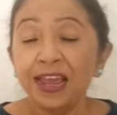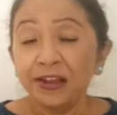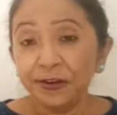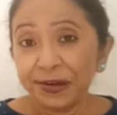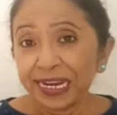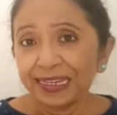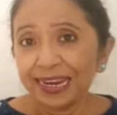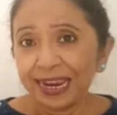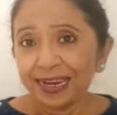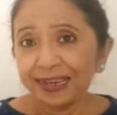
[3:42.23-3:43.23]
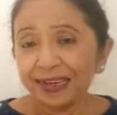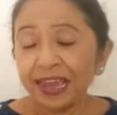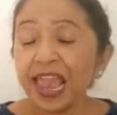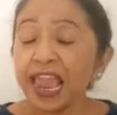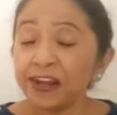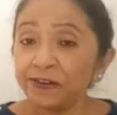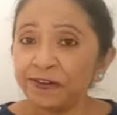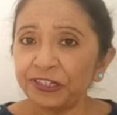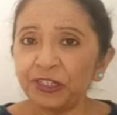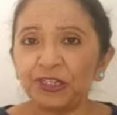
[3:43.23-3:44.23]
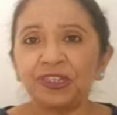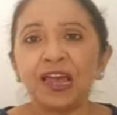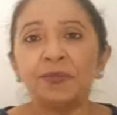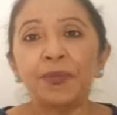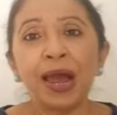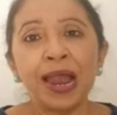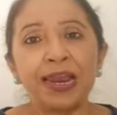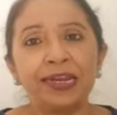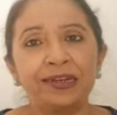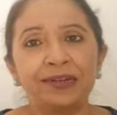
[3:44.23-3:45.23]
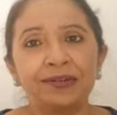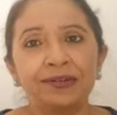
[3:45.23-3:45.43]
Reading enriches our mind.